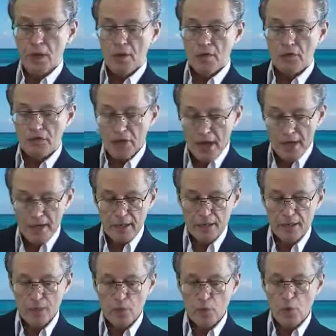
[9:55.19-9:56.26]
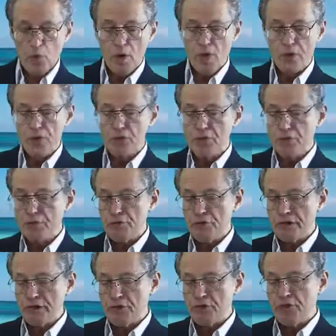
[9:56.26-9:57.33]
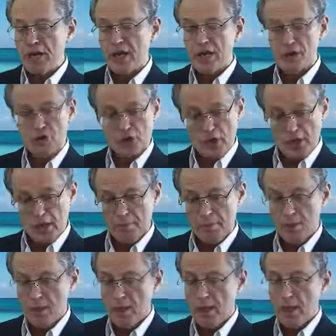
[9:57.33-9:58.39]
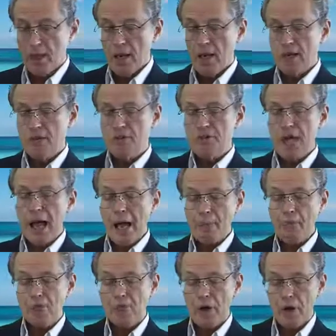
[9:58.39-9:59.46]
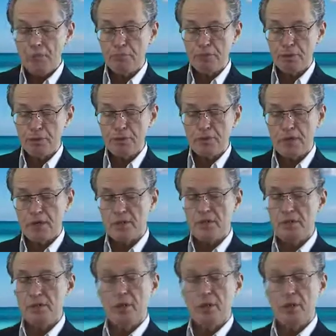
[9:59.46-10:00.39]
The second was differentiated shape and its abstract process,